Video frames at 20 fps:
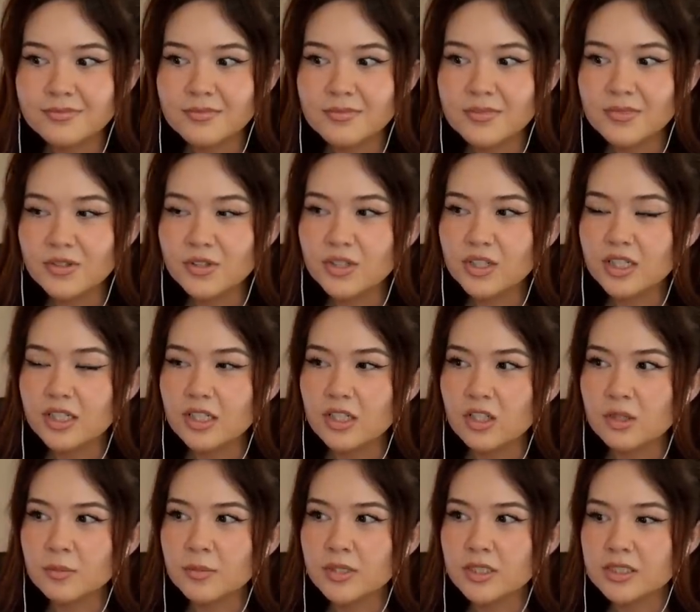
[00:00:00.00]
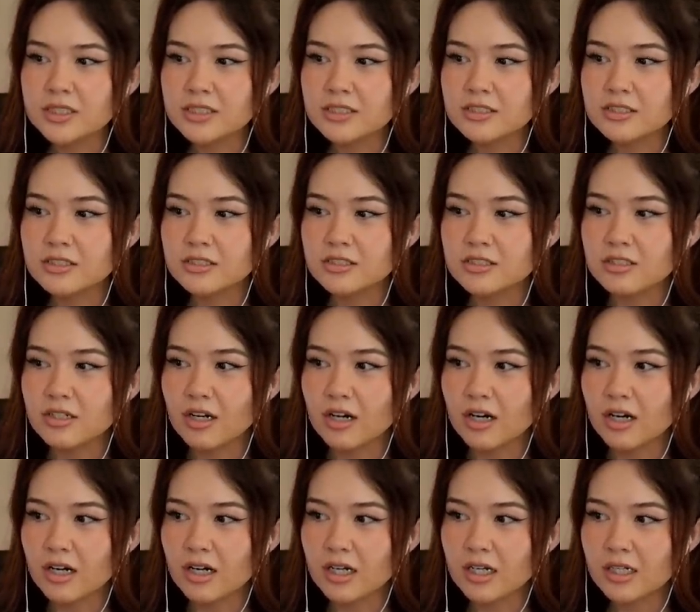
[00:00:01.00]
You're Gilbert's
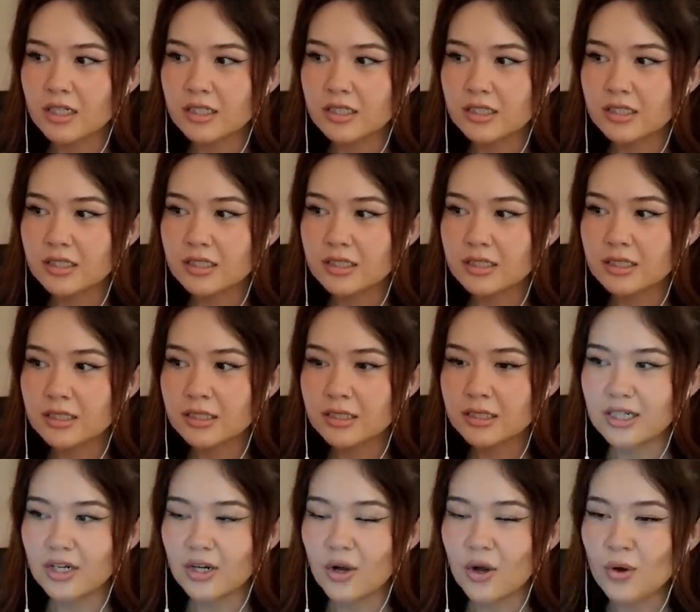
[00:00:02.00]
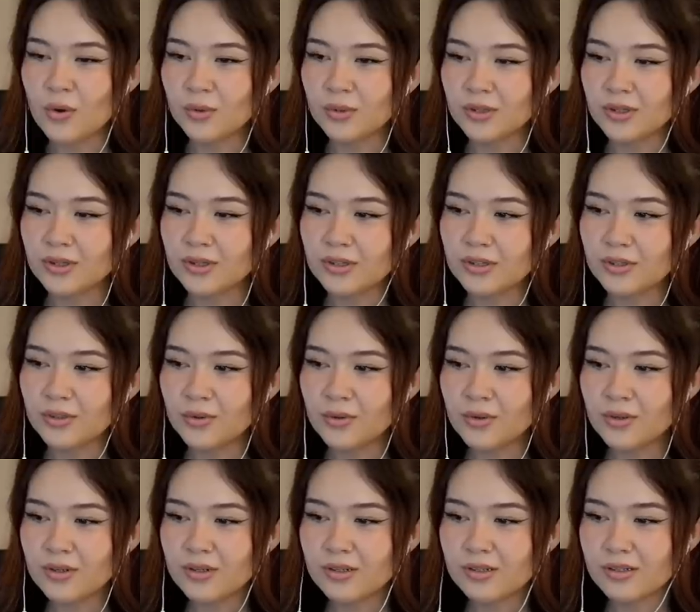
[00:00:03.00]
dog? Oh
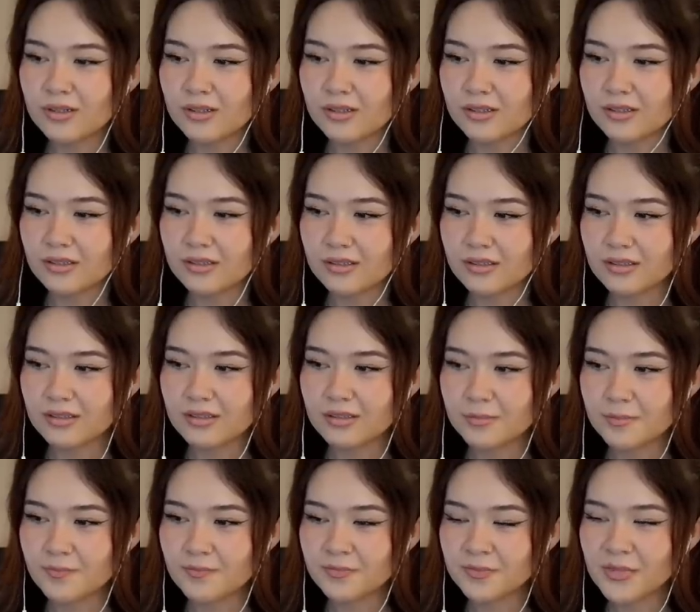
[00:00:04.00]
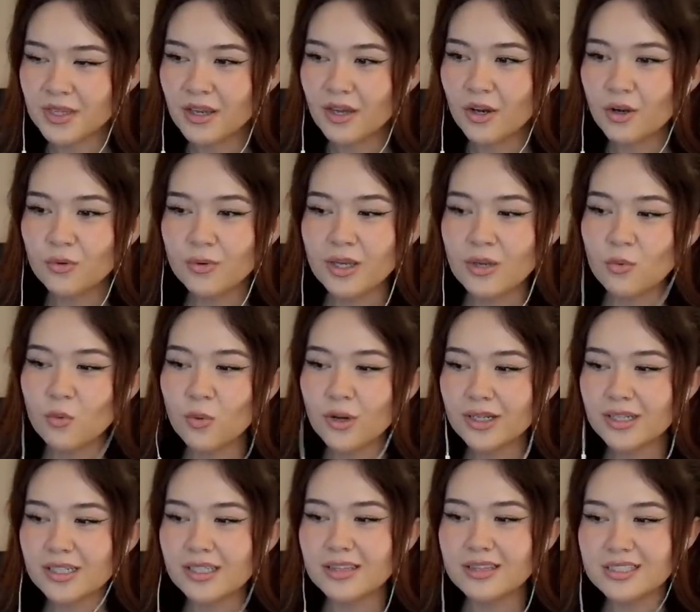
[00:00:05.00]
lord. Okay, what
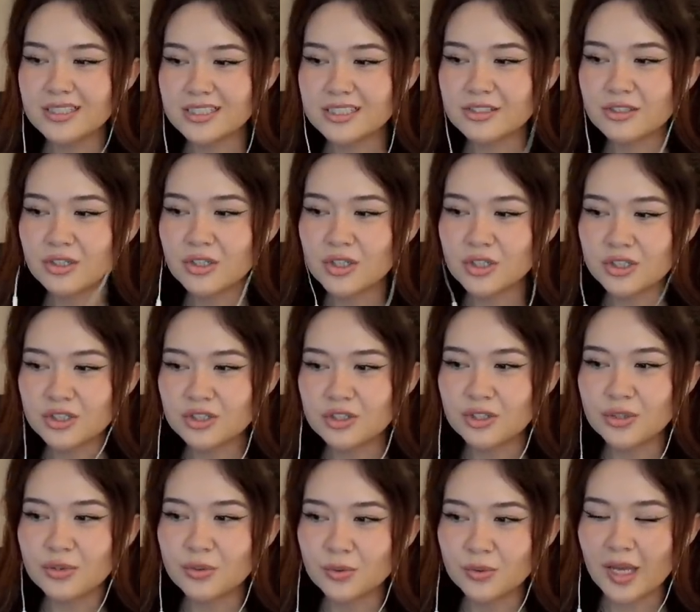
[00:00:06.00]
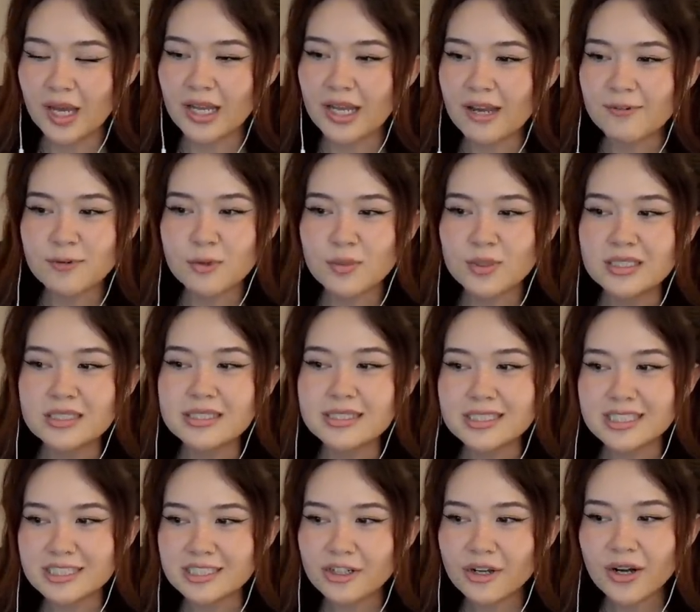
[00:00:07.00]
can this girl do that everyone
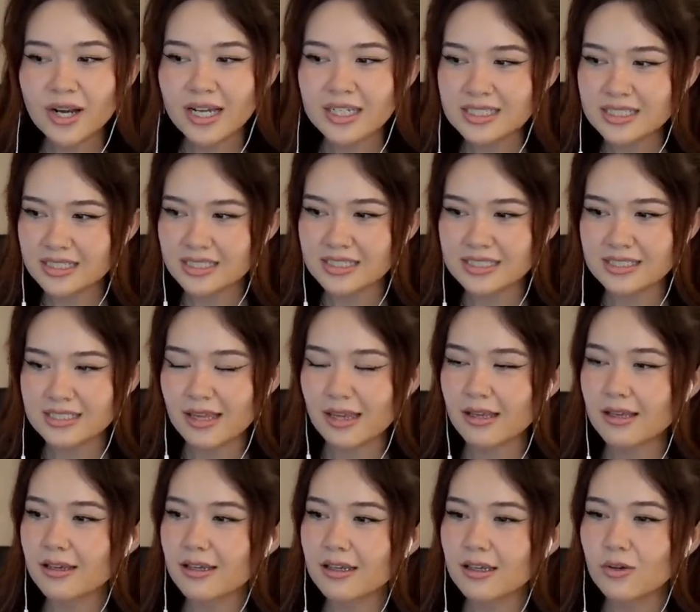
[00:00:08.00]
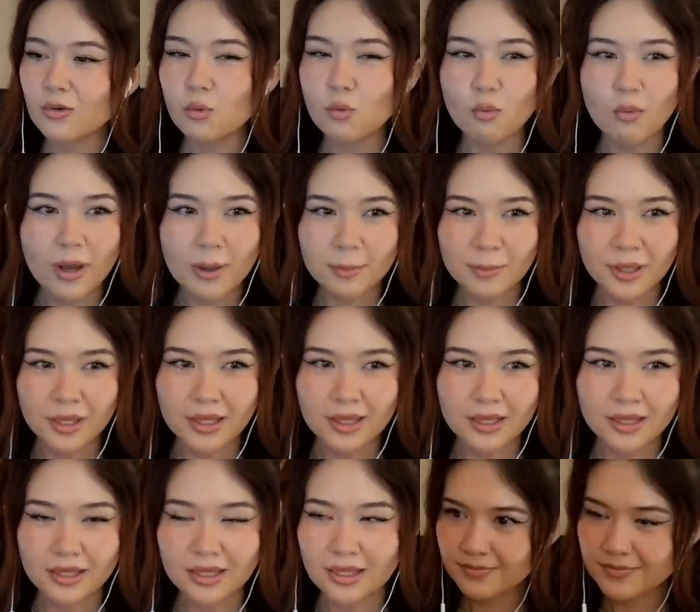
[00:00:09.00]
sees her as this, like, weapon?
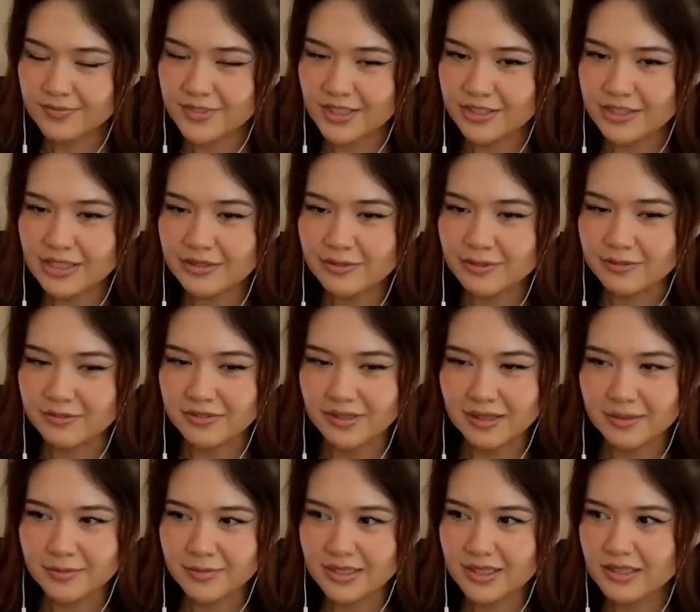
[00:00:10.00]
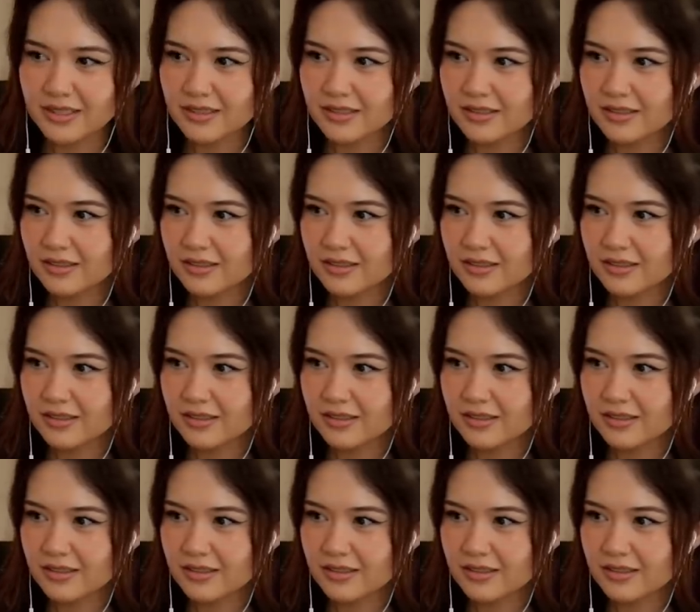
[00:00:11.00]
Does she have a family?